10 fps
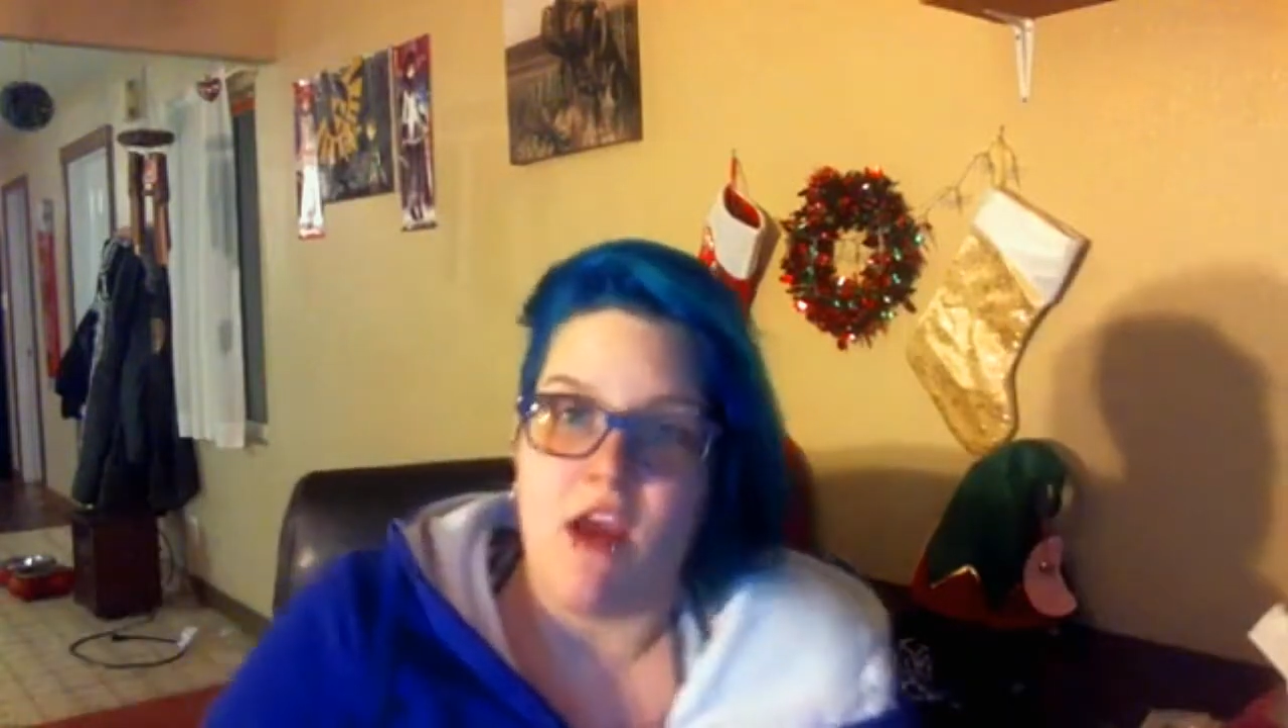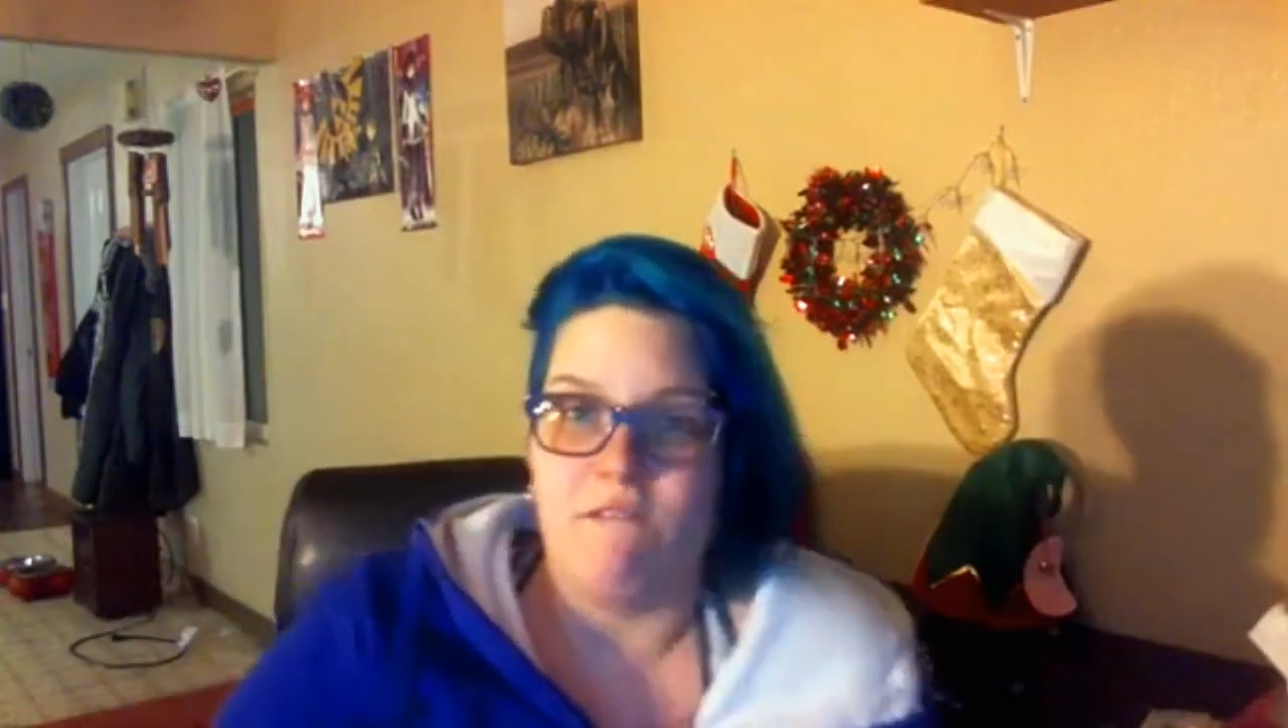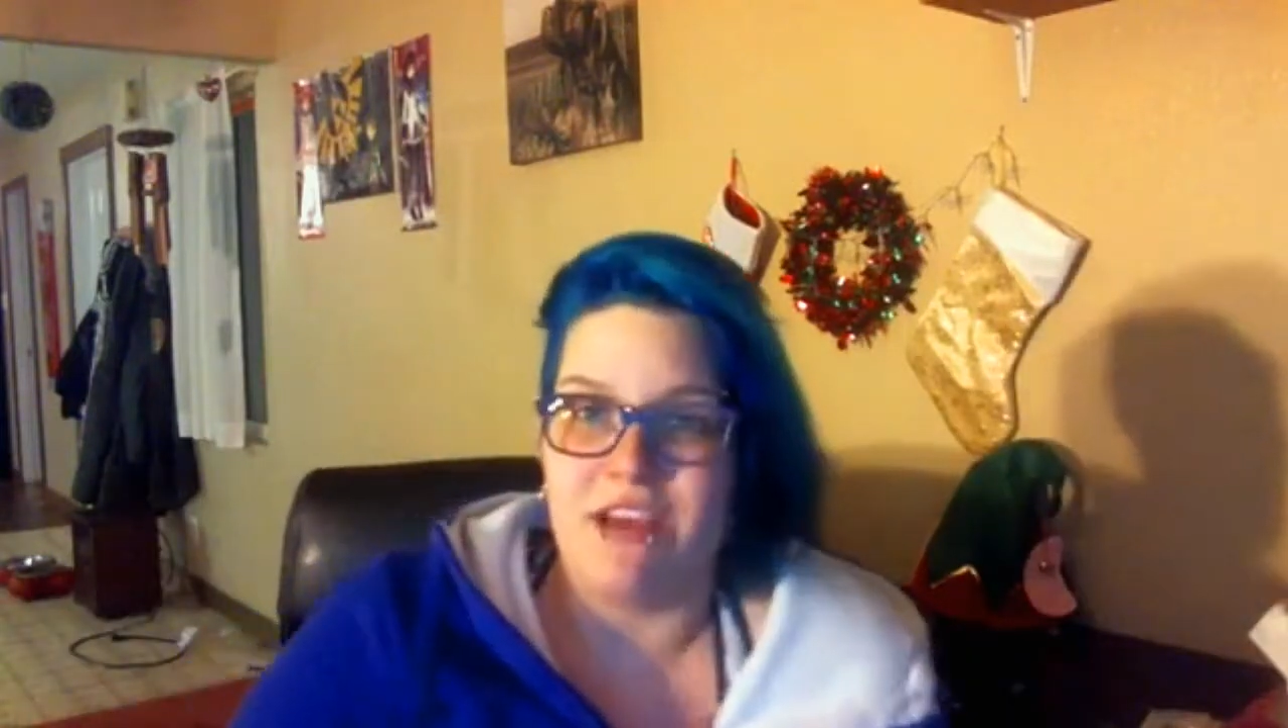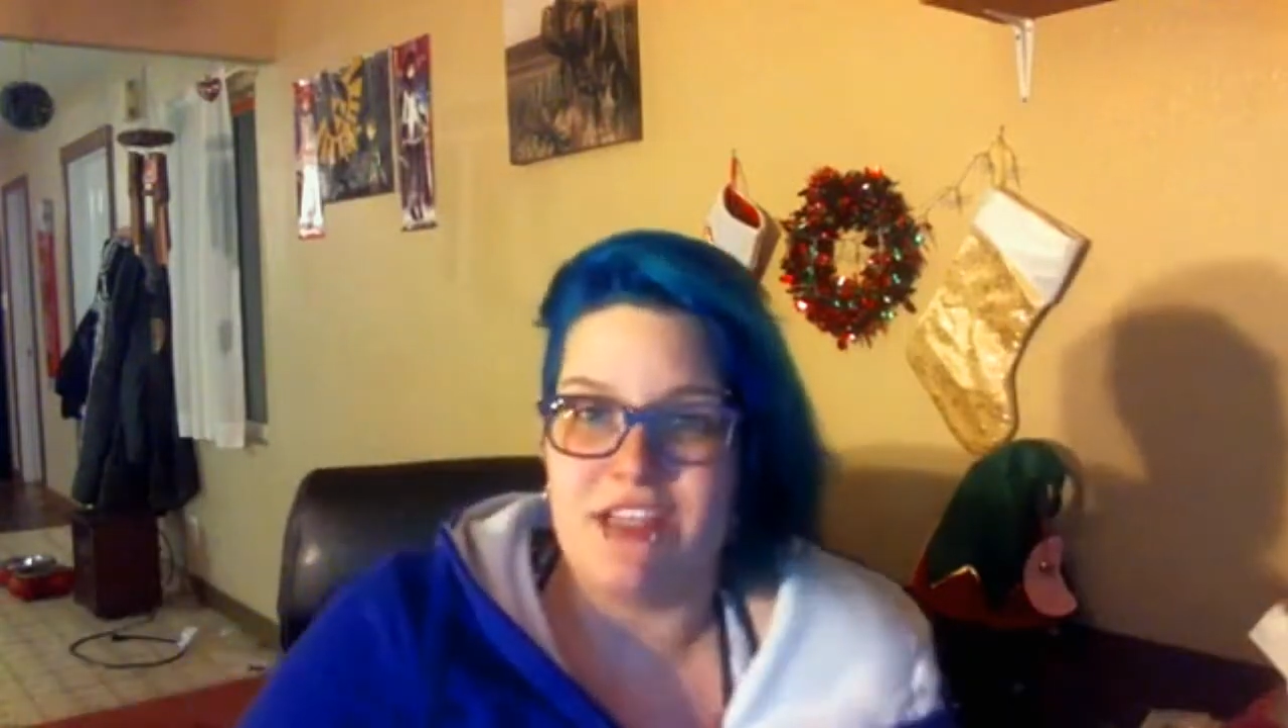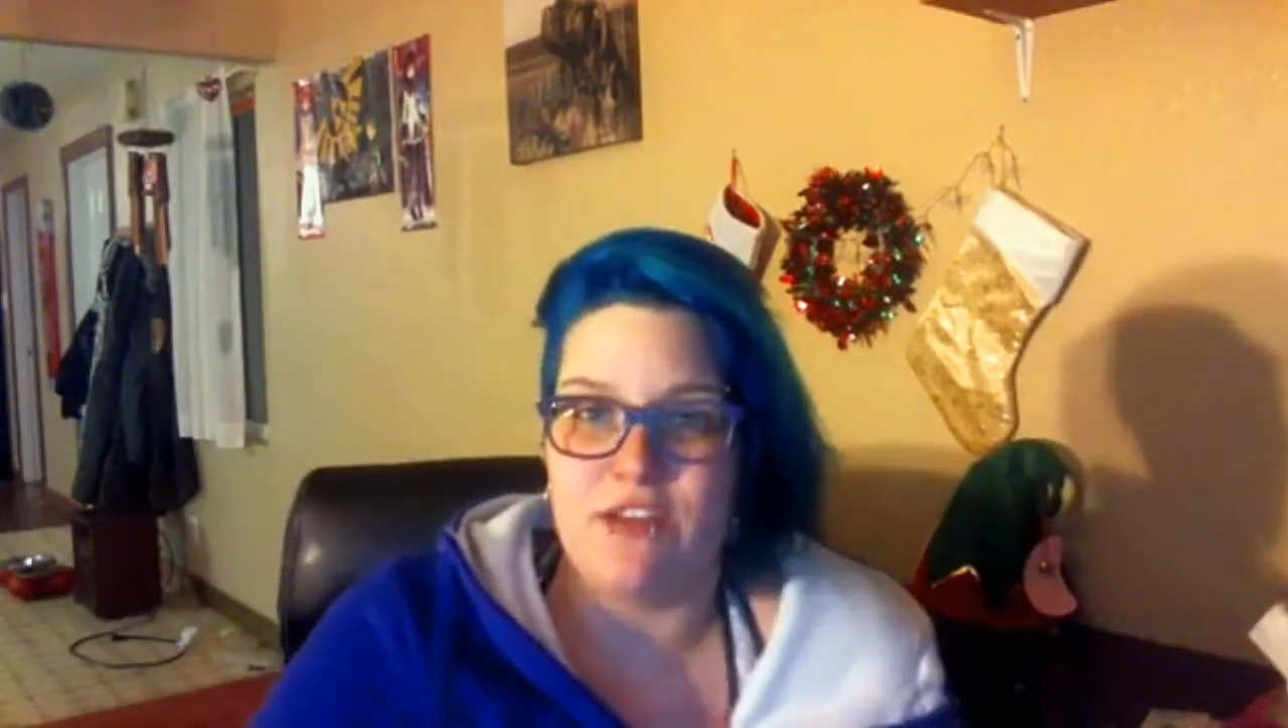
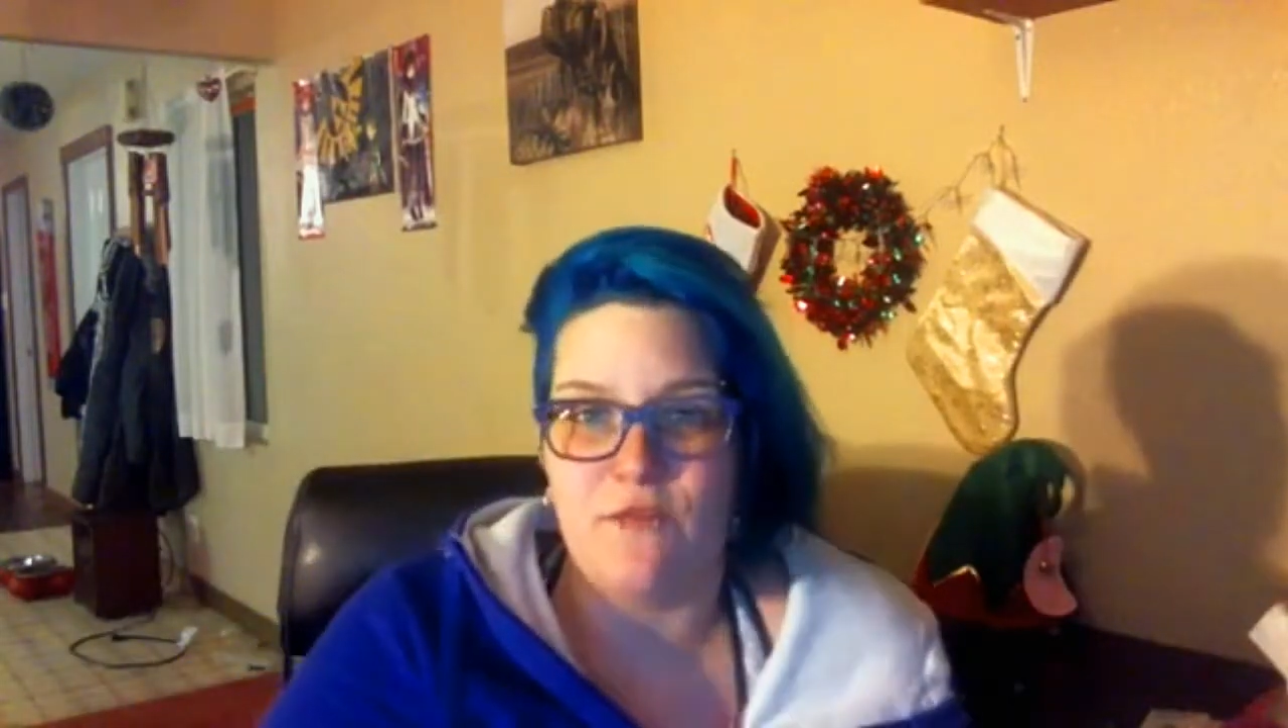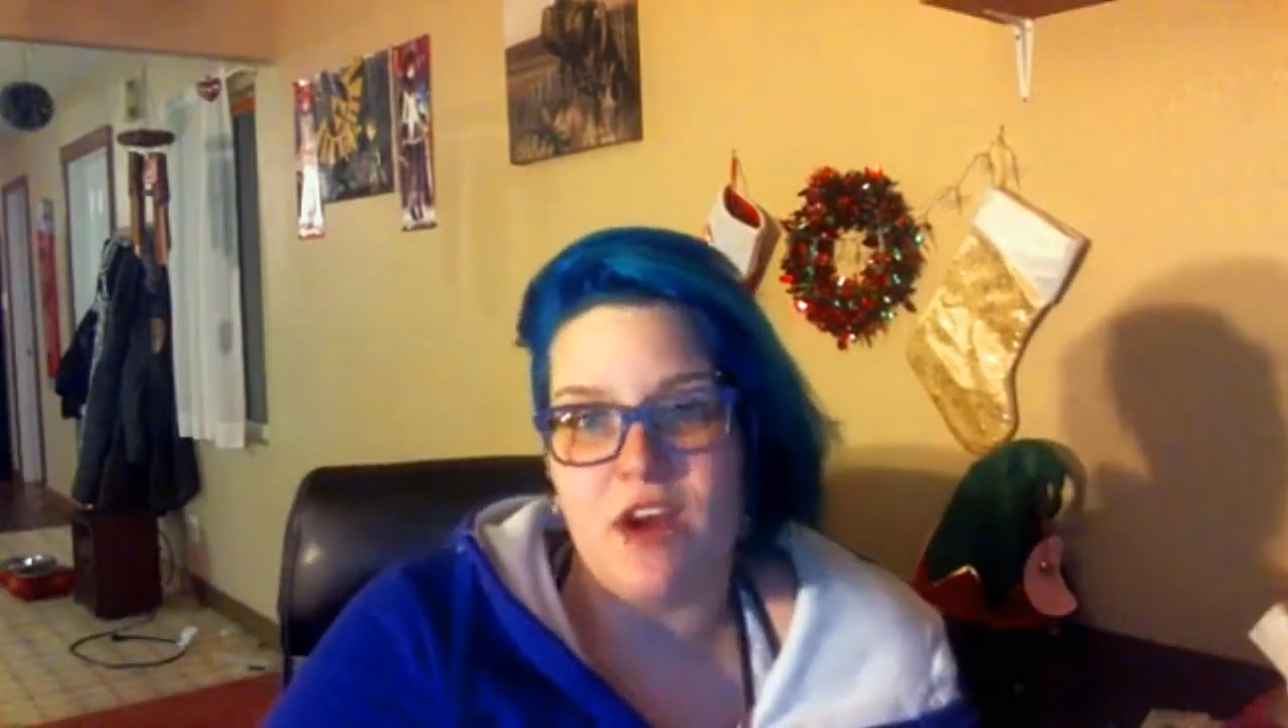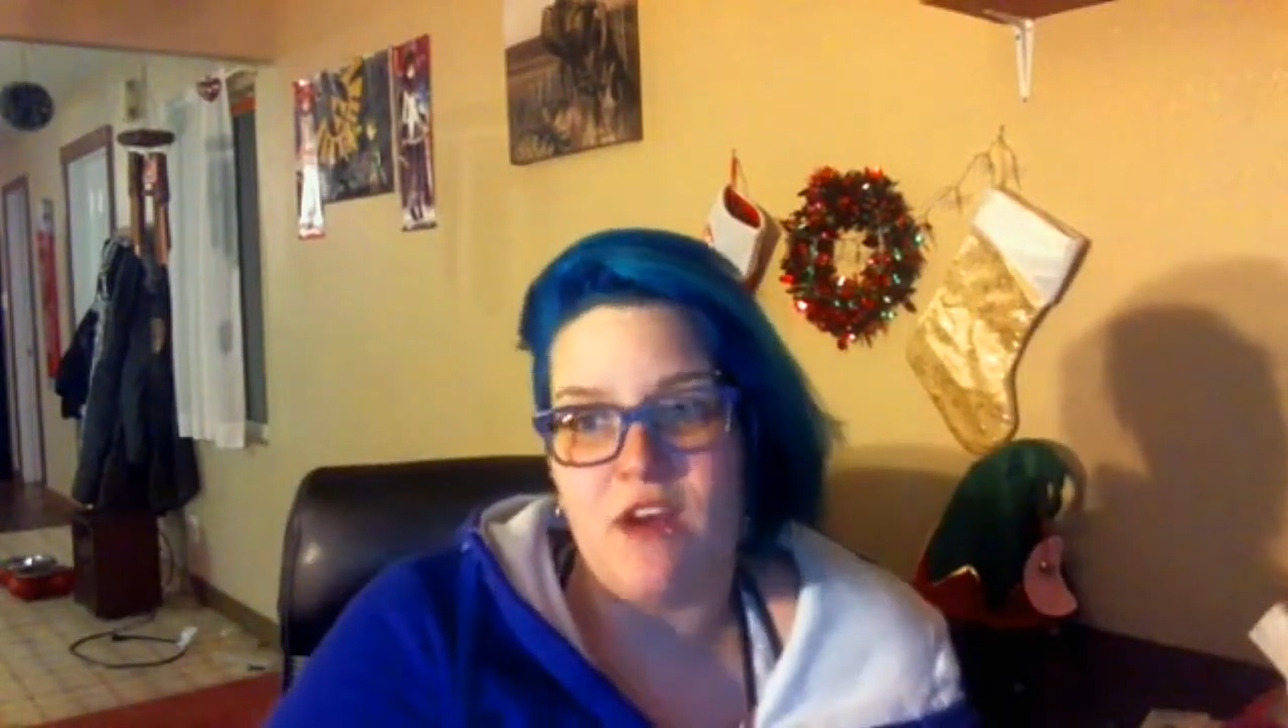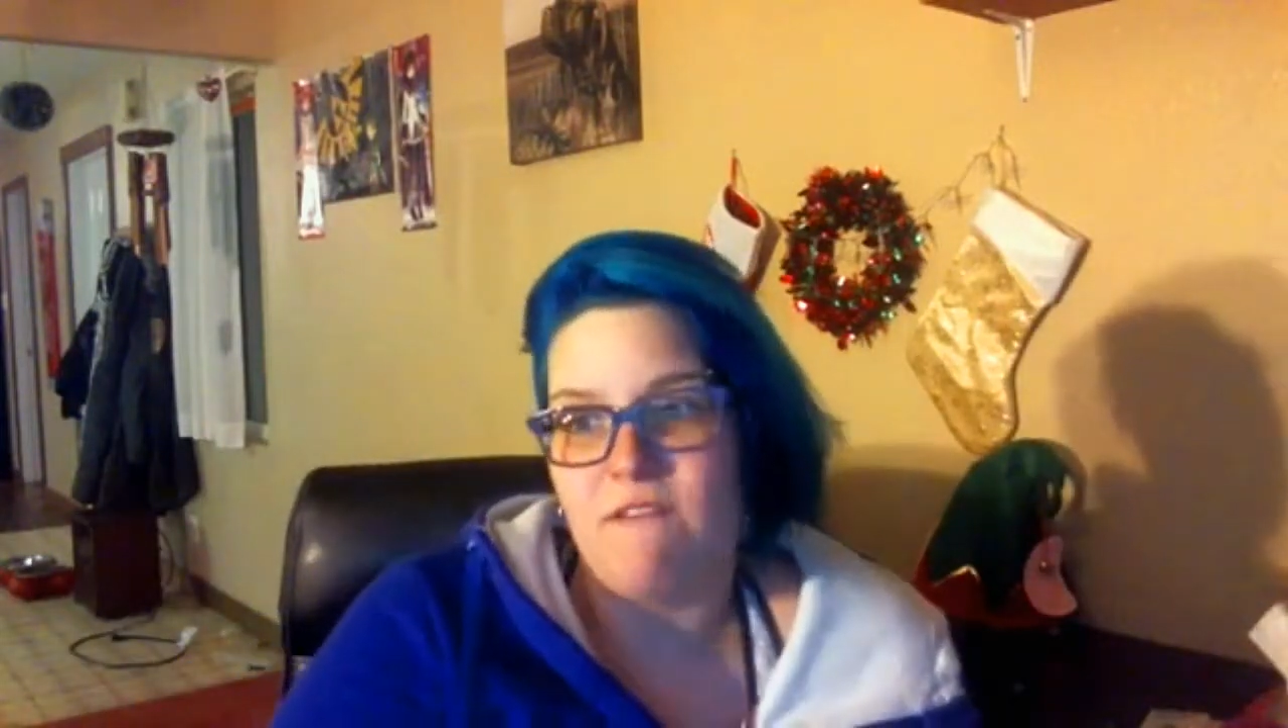Face Your Fear